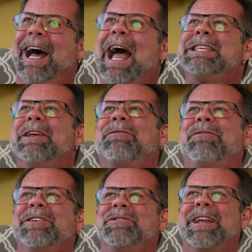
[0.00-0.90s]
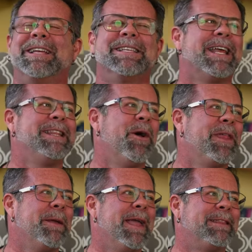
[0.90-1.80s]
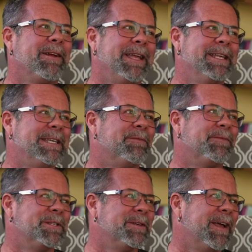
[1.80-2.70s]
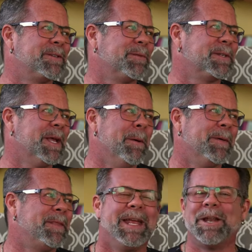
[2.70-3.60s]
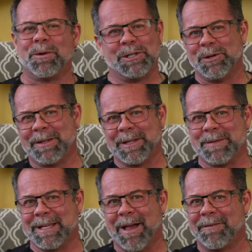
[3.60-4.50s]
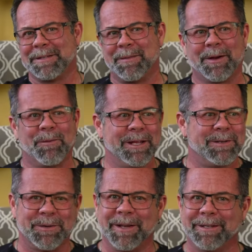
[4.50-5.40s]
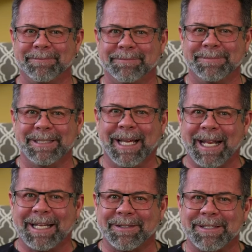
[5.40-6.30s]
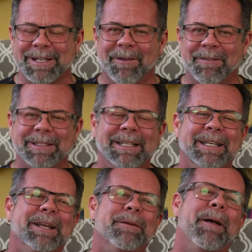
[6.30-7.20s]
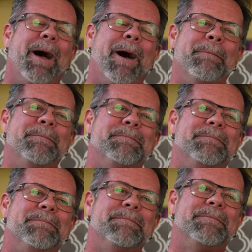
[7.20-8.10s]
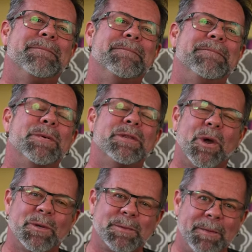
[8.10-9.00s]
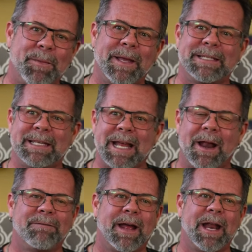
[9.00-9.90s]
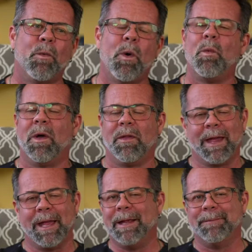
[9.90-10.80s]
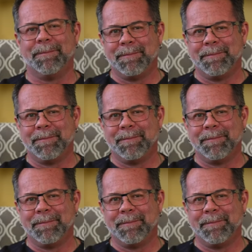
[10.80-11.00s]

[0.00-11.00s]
I just get frustrated because I know they make their kids eat fruits and vegetables, but they don't do it themselves. I'm like, what are you doing? You gotta eat this, you know. Um, with those people, I sit down and find out what will they eat.